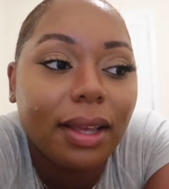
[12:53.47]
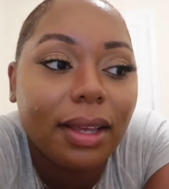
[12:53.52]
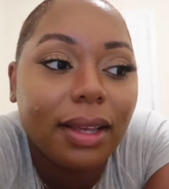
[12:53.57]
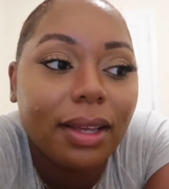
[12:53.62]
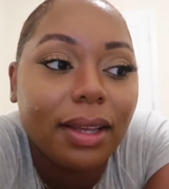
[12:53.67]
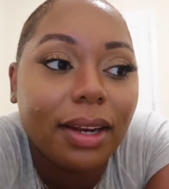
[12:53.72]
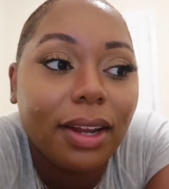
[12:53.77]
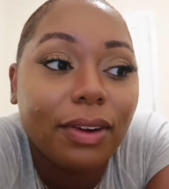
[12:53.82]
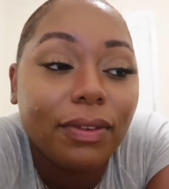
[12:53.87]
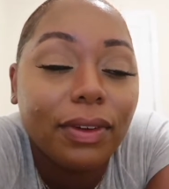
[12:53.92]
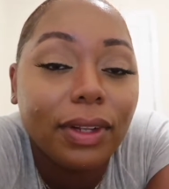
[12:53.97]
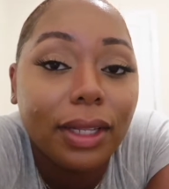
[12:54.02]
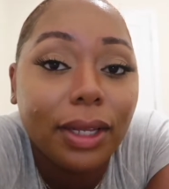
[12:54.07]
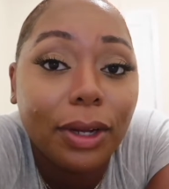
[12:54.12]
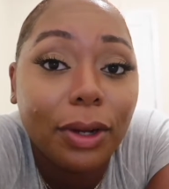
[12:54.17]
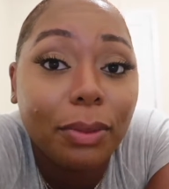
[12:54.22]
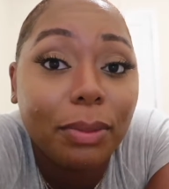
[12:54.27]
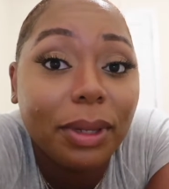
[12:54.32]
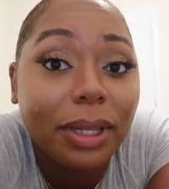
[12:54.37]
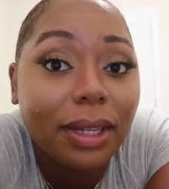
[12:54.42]
and I really
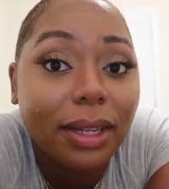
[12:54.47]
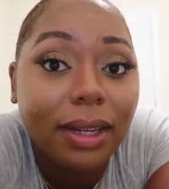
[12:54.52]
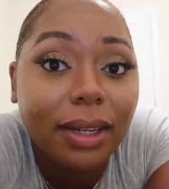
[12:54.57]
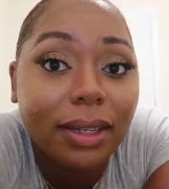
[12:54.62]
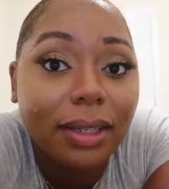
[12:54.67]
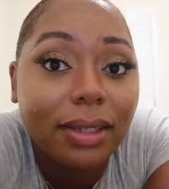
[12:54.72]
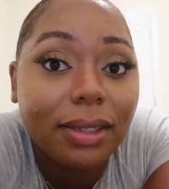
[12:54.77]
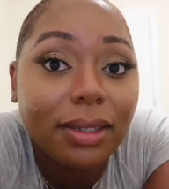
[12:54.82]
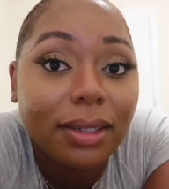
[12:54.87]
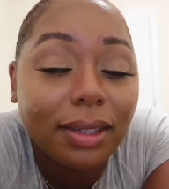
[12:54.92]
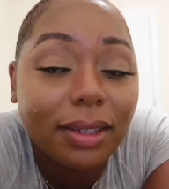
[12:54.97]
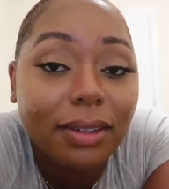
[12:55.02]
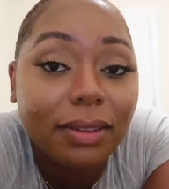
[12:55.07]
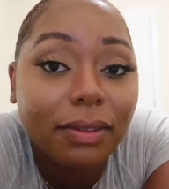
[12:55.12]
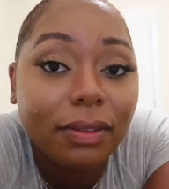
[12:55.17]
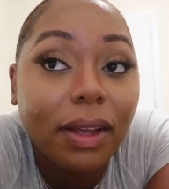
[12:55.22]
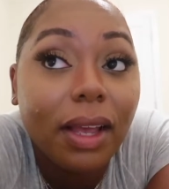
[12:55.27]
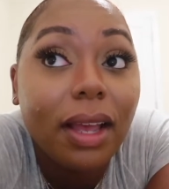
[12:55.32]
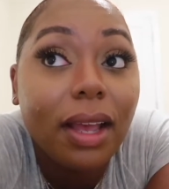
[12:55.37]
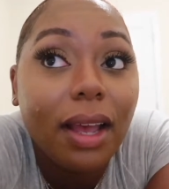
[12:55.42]
hope he liked his
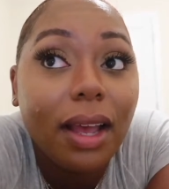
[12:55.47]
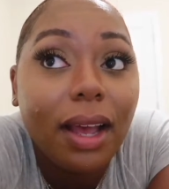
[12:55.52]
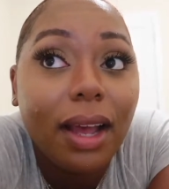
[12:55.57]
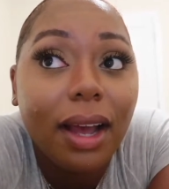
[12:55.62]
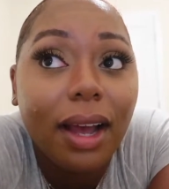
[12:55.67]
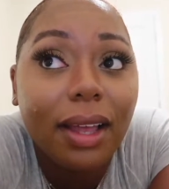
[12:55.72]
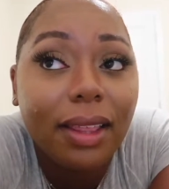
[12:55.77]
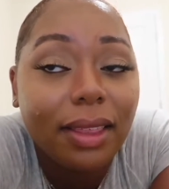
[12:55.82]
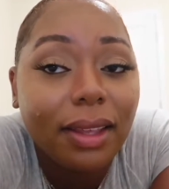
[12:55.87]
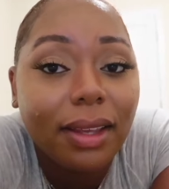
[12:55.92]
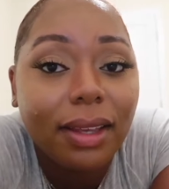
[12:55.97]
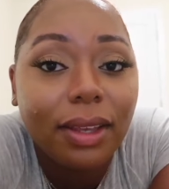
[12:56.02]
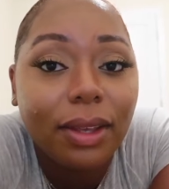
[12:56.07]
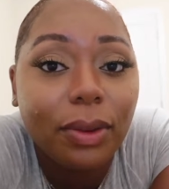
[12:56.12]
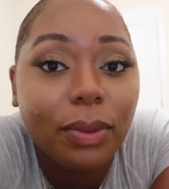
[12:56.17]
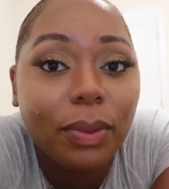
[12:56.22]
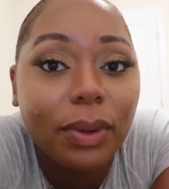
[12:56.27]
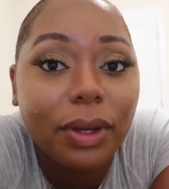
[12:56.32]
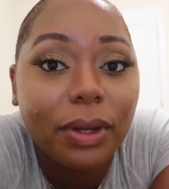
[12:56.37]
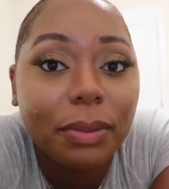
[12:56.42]
gift. I think
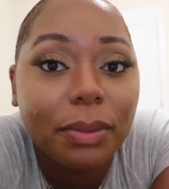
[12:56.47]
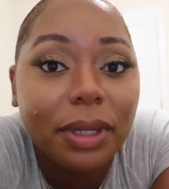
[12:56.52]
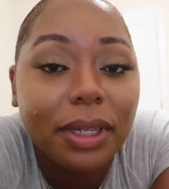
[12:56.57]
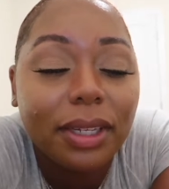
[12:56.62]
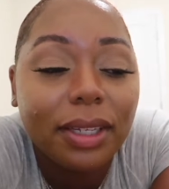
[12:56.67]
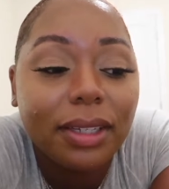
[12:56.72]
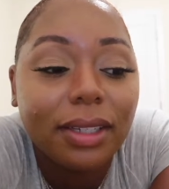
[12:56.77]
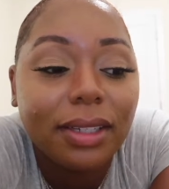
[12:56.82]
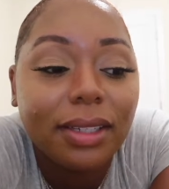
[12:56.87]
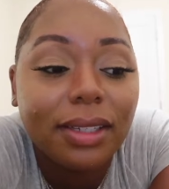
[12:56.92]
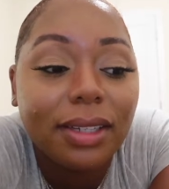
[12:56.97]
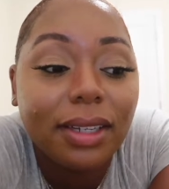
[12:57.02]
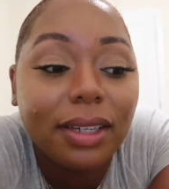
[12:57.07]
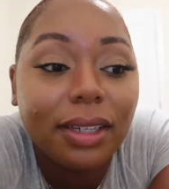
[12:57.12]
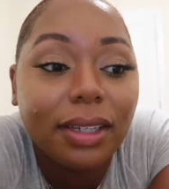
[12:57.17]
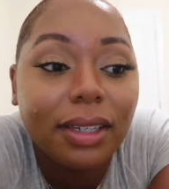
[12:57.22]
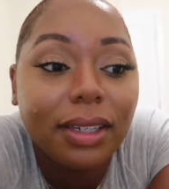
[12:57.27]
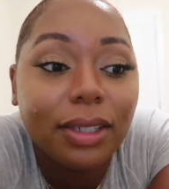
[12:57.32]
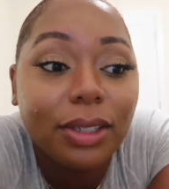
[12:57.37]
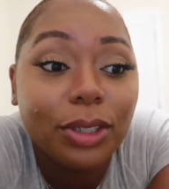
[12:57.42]
he will because
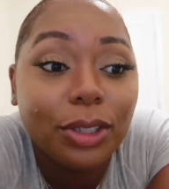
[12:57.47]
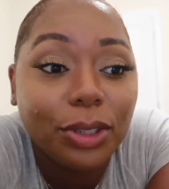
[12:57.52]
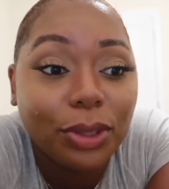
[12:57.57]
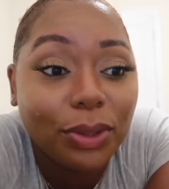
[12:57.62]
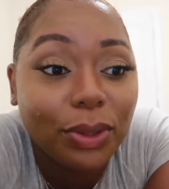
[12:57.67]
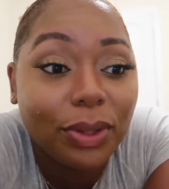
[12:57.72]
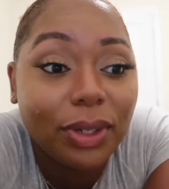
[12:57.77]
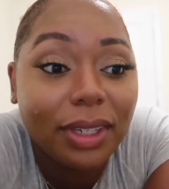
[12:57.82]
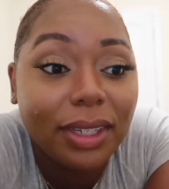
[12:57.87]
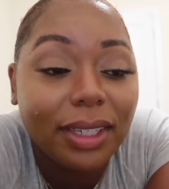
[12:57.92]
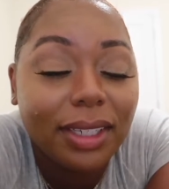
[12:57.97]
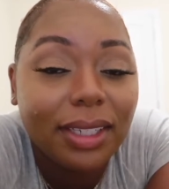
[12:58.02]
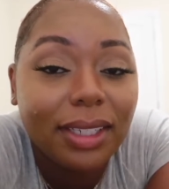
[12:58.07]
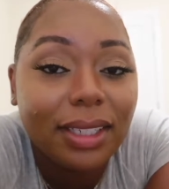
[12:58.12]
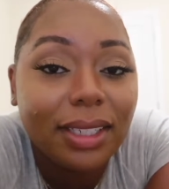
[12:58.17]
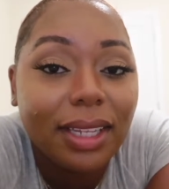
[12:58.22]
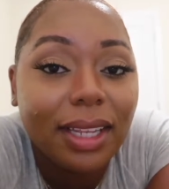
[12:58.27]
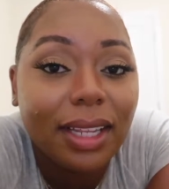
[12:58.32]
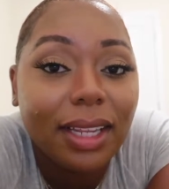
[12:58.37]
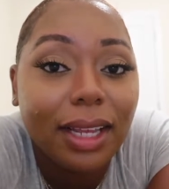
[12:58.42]
he
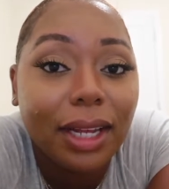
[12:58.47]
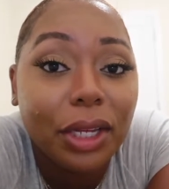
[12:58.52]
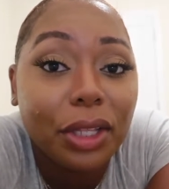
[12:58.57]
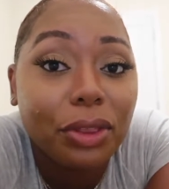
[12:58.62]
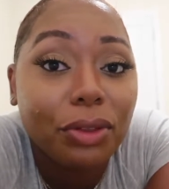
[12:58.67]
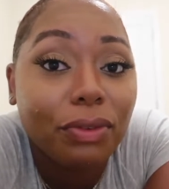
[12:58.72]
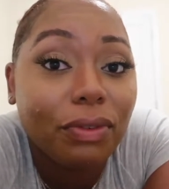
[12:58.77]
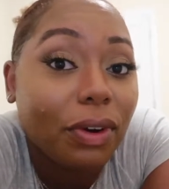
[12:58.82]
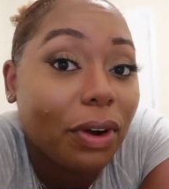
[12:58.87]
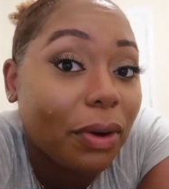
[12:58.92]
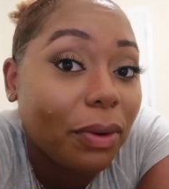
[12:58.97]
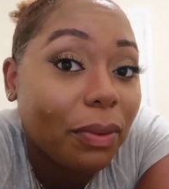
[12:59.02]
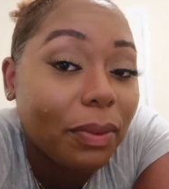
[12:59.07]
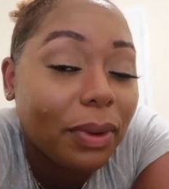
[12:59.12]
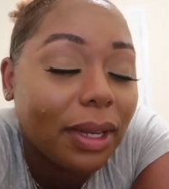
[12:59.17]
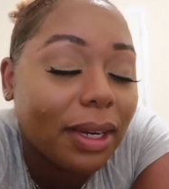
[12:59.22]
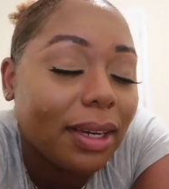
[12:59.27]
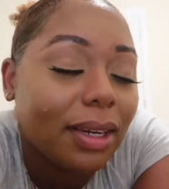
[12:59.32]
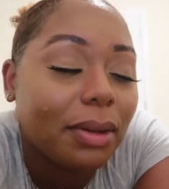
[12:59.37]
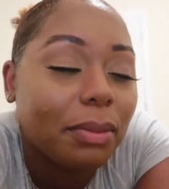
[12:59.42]
enjoys like
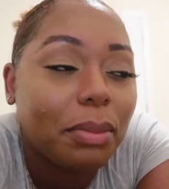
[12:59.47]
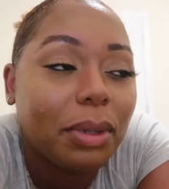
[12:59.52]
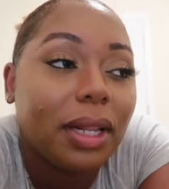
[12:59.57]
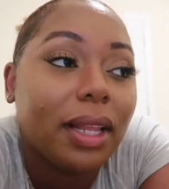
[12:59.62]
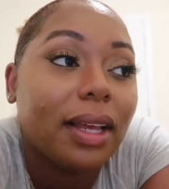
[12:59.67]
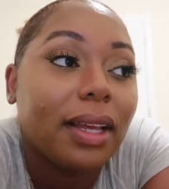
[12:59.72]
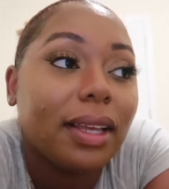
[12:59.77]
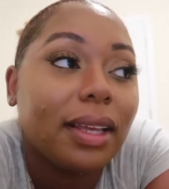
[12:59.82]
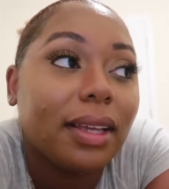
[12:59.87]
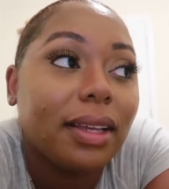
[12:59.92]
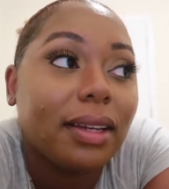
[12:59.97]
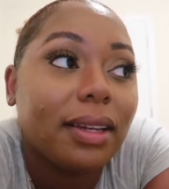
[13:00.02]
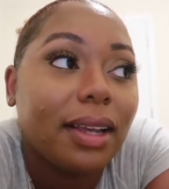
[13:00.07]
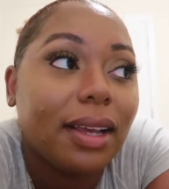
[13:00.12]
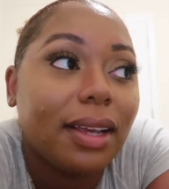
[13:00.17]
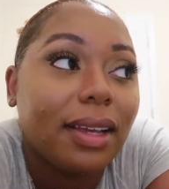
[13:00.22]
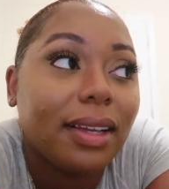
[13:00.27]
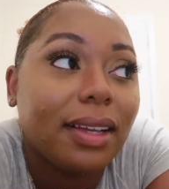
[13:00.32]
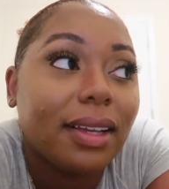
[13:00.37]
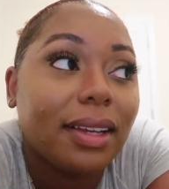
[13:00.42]
throwing and playing,
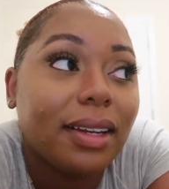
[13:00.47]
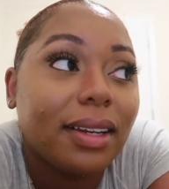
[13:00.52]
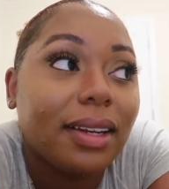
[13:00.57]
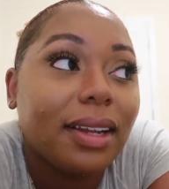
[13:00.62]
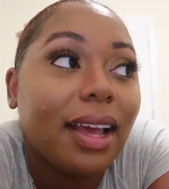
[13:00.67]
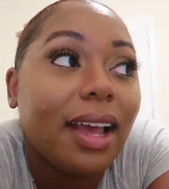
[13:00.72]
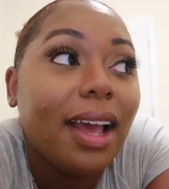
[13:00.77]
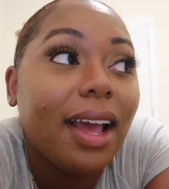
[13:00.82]
and